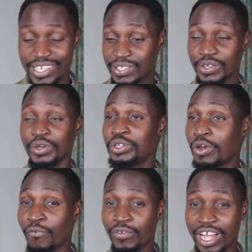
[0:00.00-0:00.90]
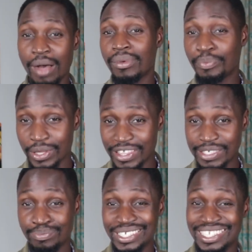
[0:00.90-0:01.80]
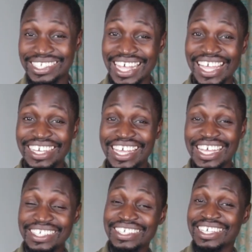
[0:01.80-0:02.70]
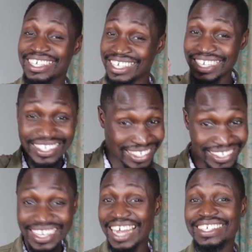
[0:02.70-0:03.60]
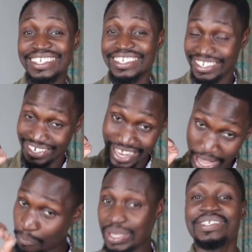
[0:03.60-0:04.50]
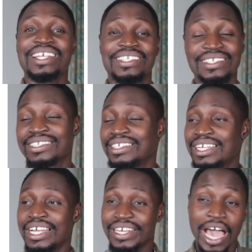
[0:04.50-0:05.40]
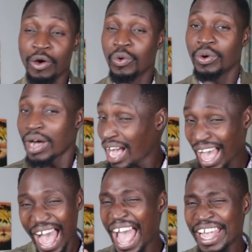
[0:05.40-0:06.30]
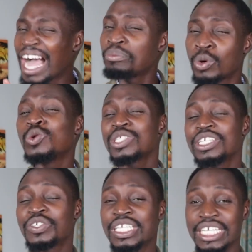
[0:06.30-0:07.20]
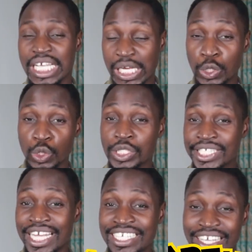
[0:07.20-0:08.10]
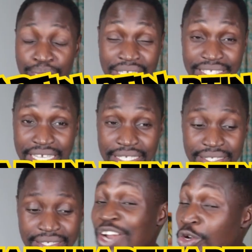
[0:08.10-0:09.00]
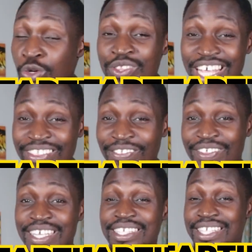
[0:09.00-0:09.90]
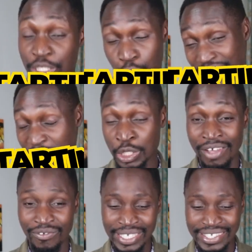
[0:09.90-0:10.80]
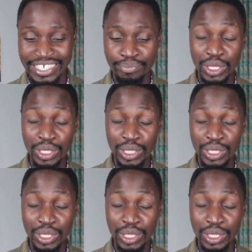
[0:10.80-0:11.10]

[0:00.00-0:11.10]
so you've come up with these business ideas, start a business. Now, I am concentrating a lot on starting a business and not on the other things that you can actually invest in,